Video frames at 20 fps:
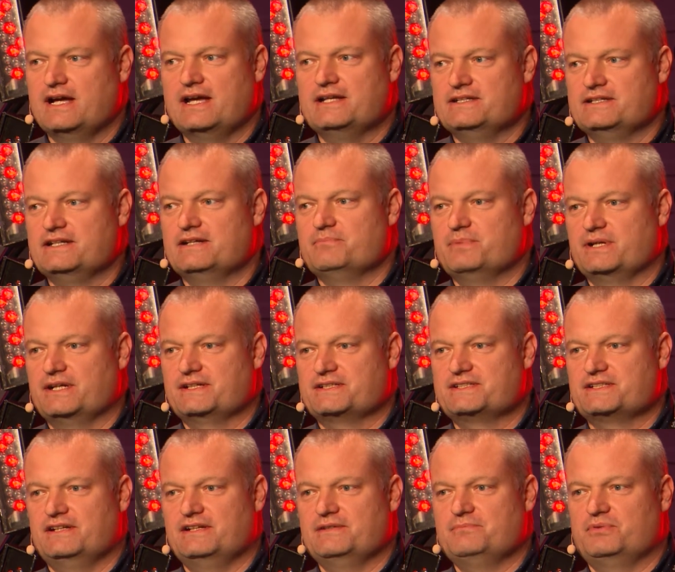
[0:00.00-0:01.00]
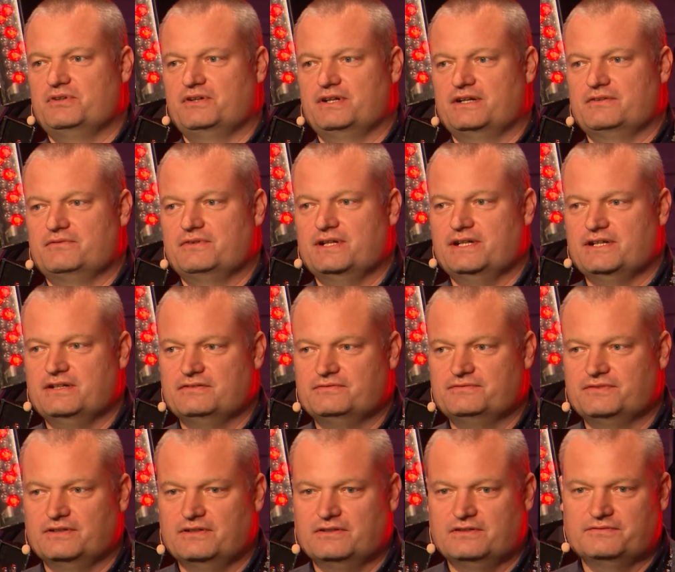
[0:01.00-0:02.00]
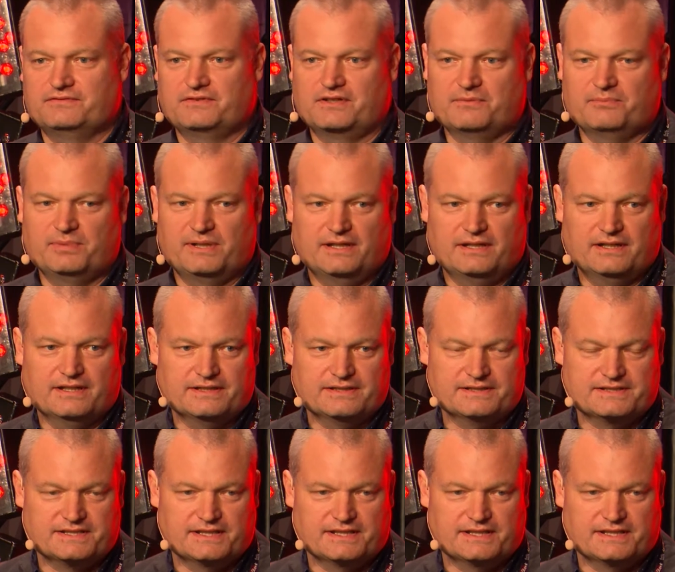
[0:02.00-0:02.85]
ended up being a side product, really, of compliance.